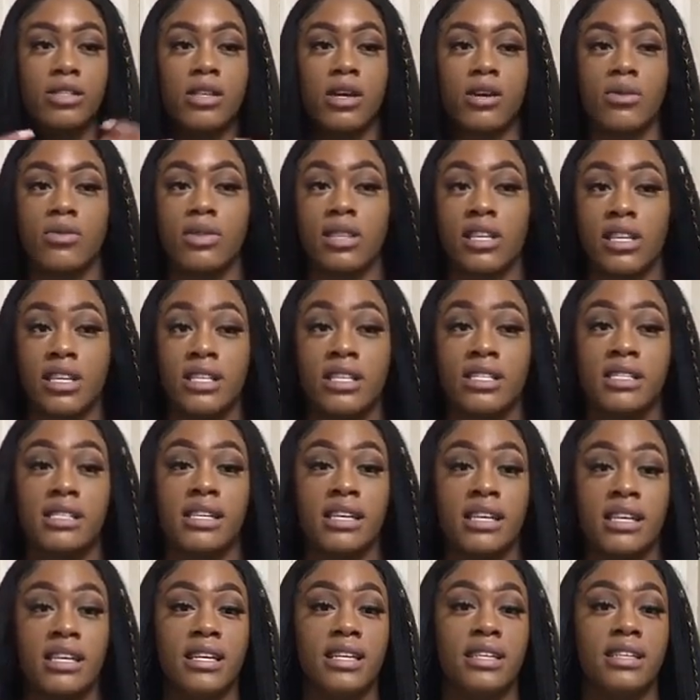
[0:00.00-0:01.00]
So this
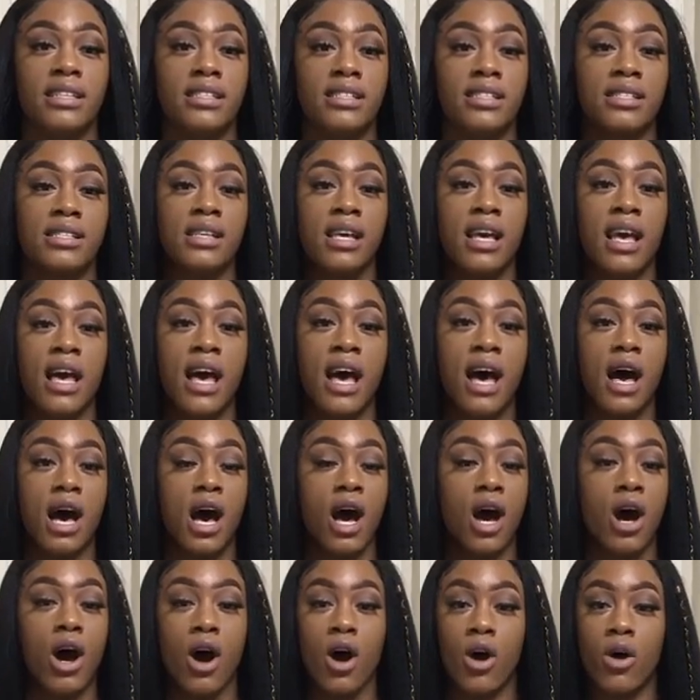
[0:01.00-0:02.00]
is
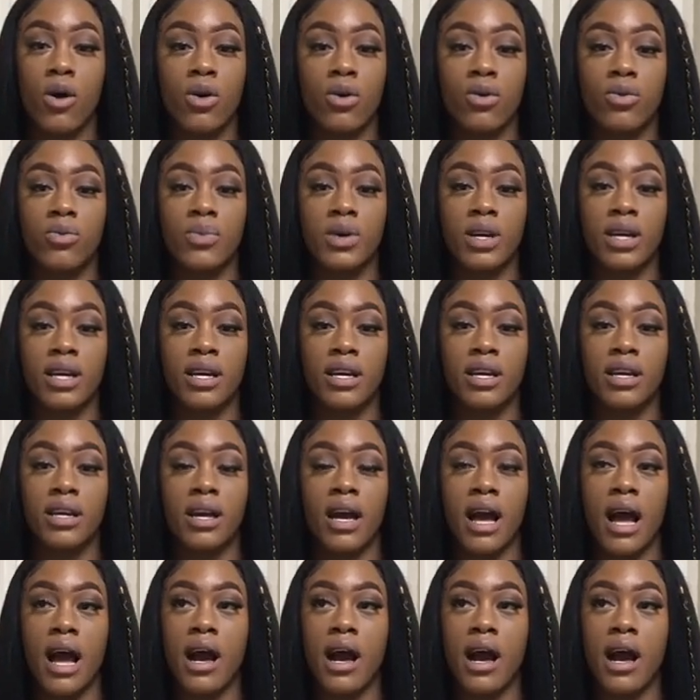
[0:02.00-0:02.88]
an old wig.